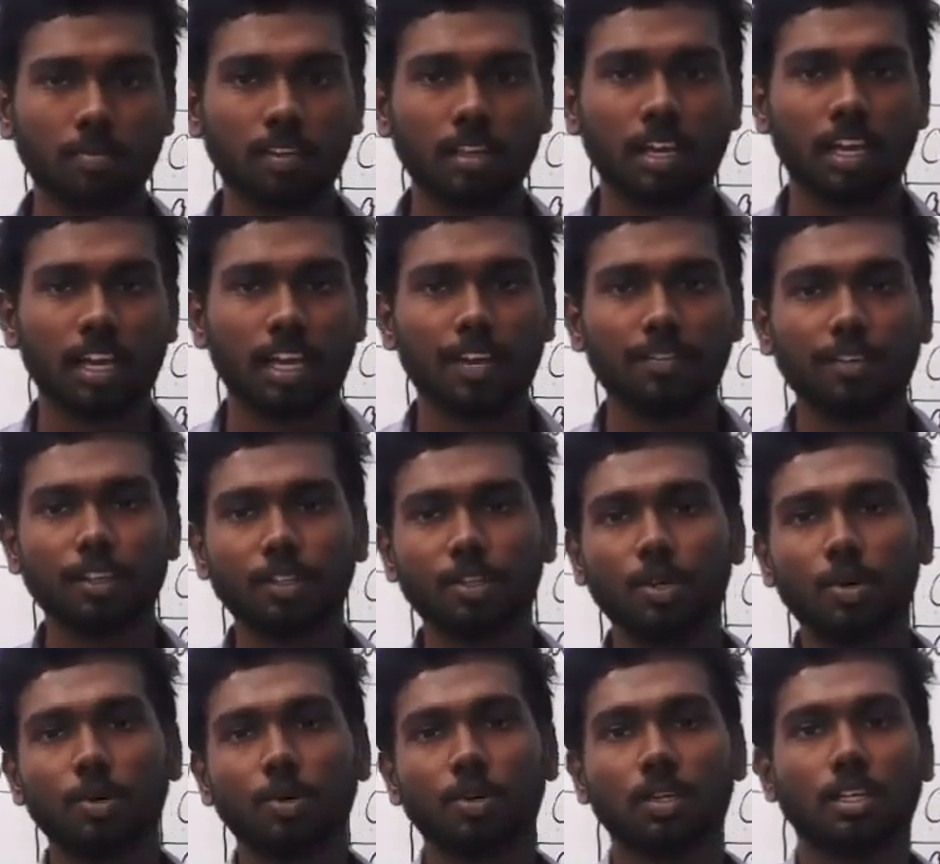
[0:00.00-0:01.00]
even
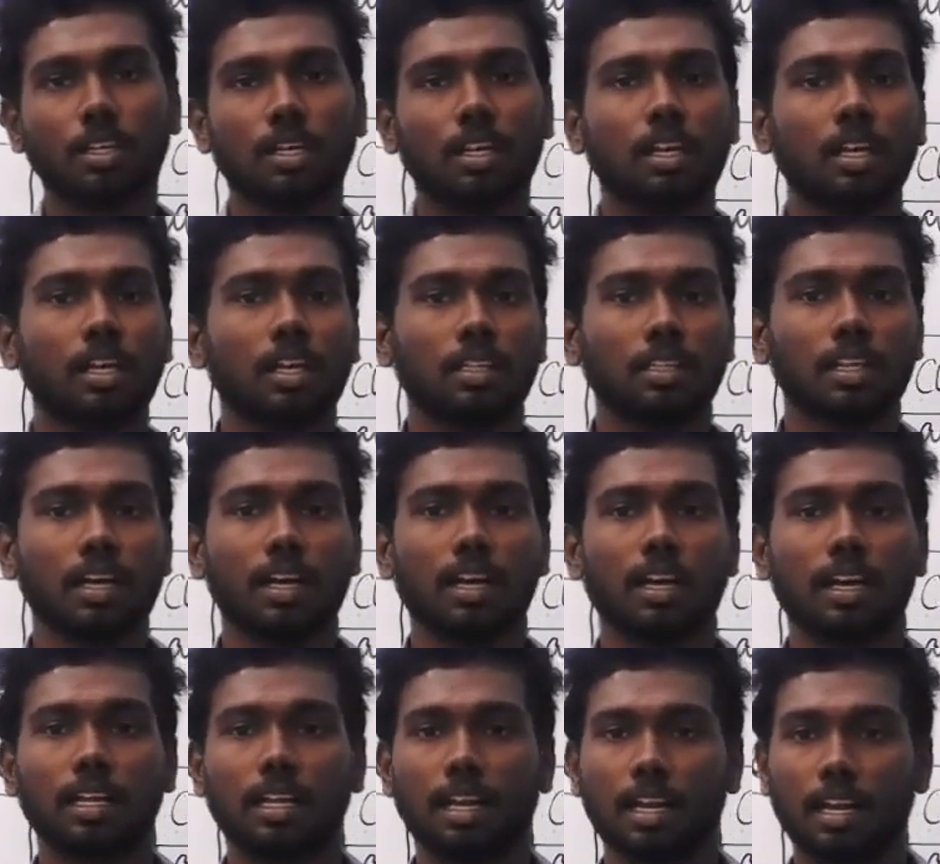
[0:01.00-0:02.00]
though
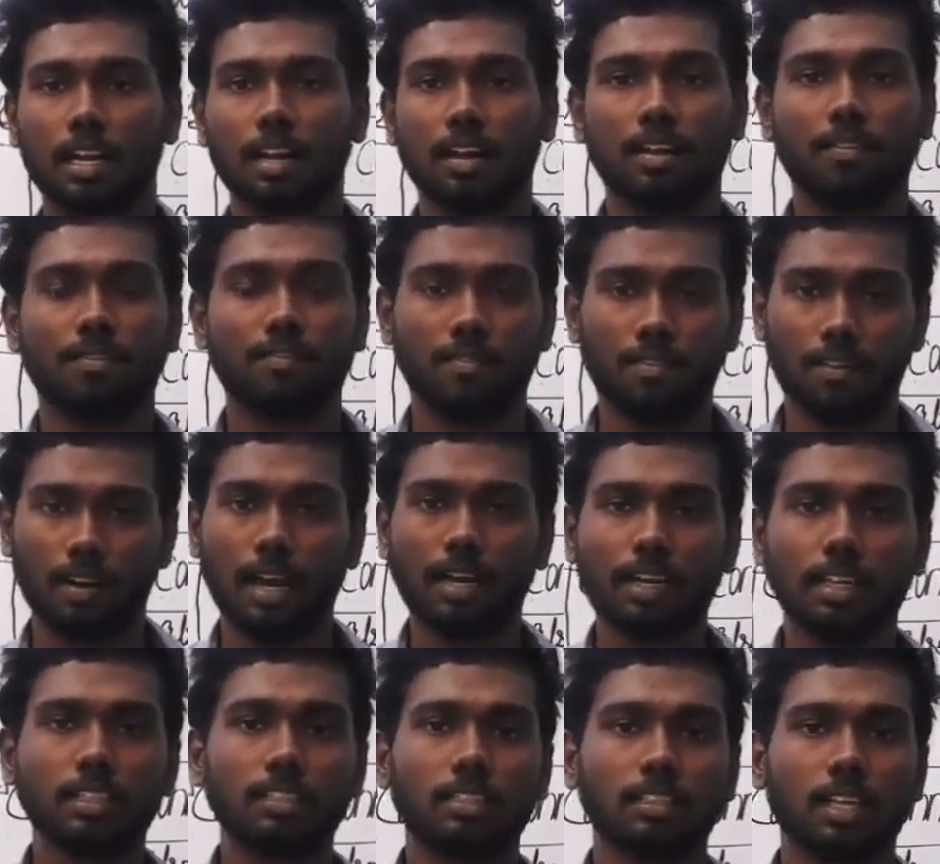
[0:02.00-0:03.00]
the
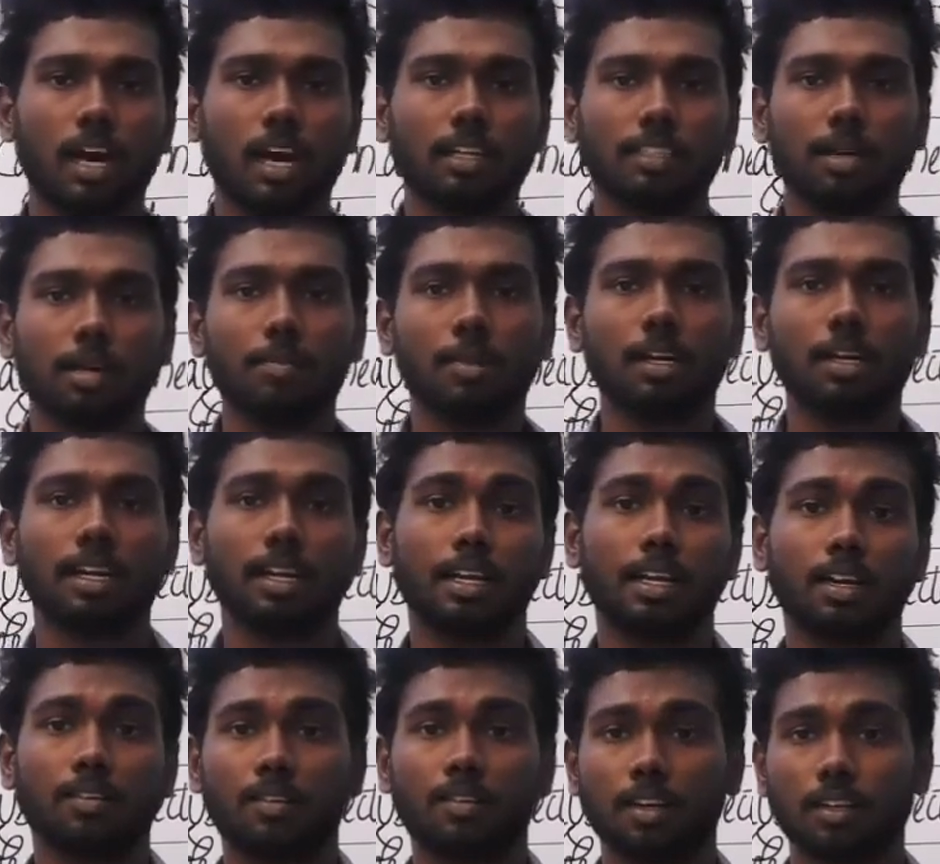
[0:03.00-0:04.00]
letters are jumbled in a
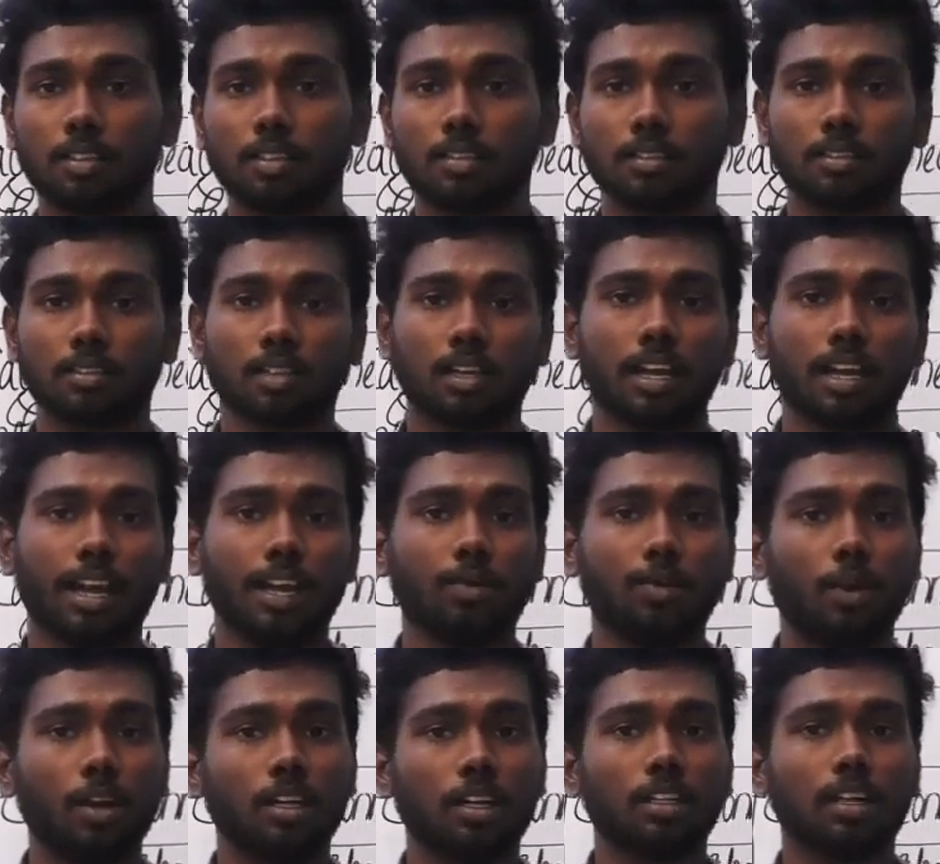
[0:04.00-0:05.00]
word.
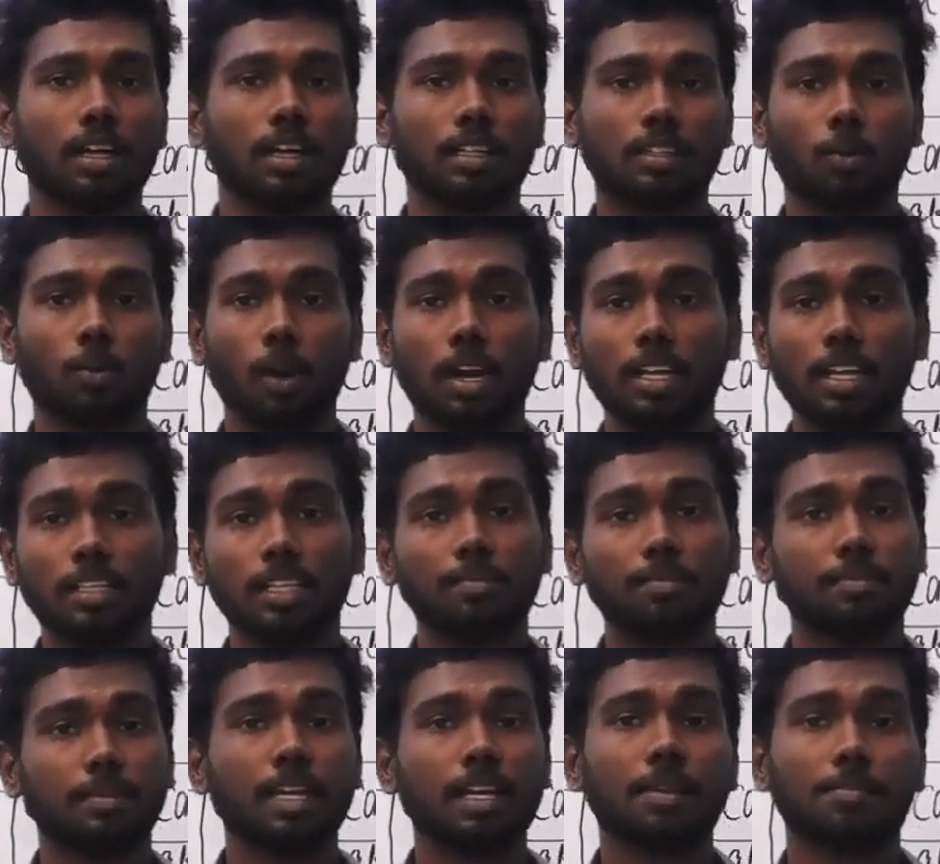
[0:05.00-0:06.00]
The only thing
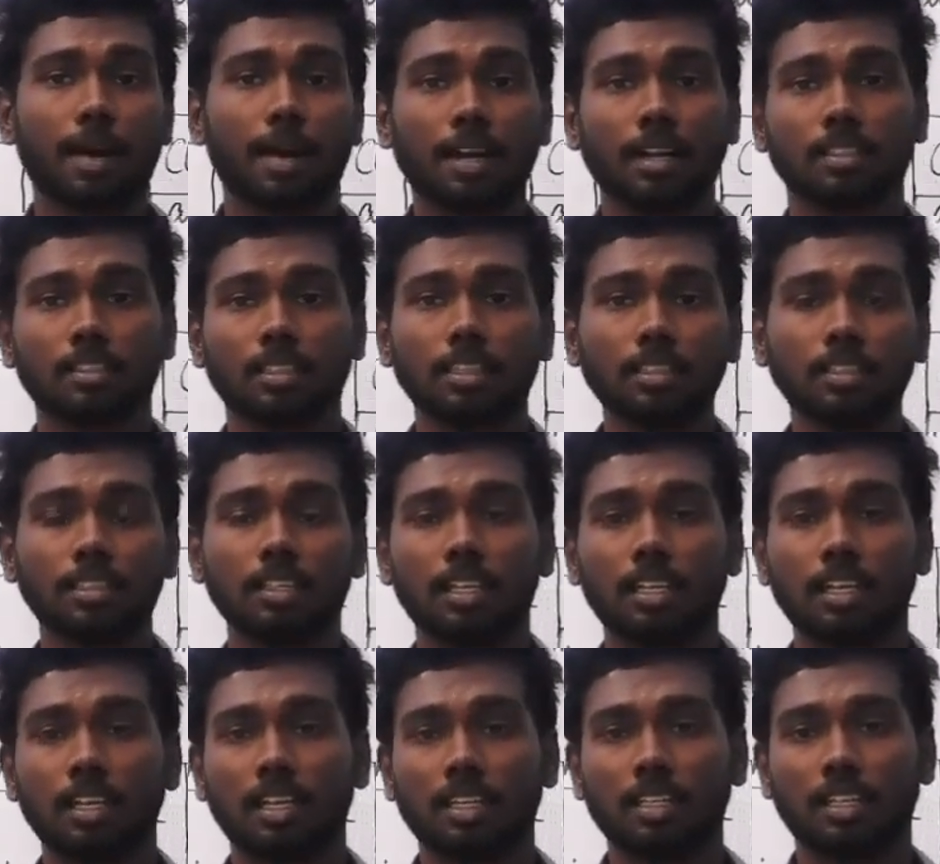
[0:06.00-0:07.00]
that matters is
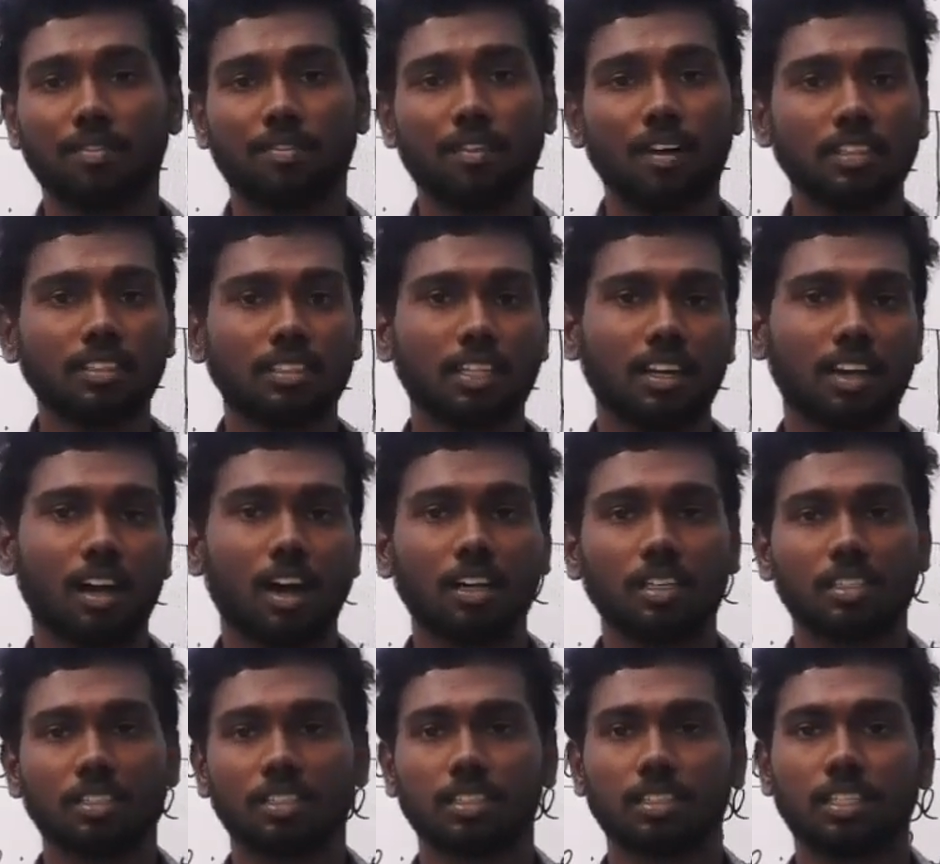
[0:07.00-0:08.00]
the first and
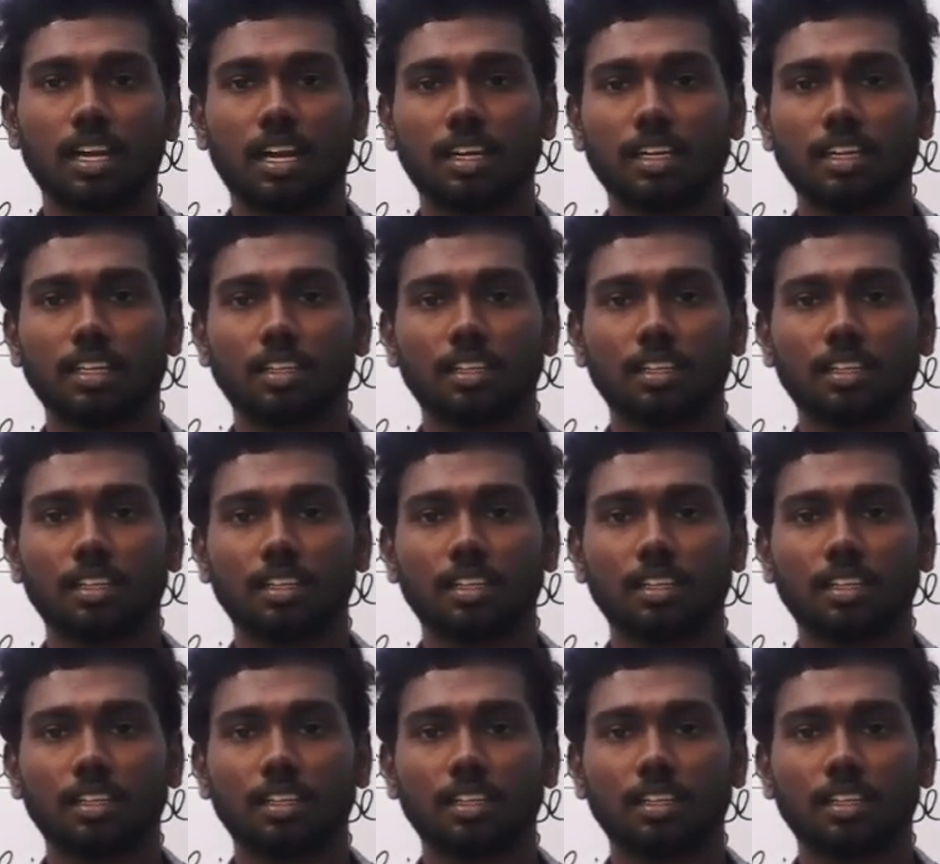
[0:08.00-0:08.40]
last letter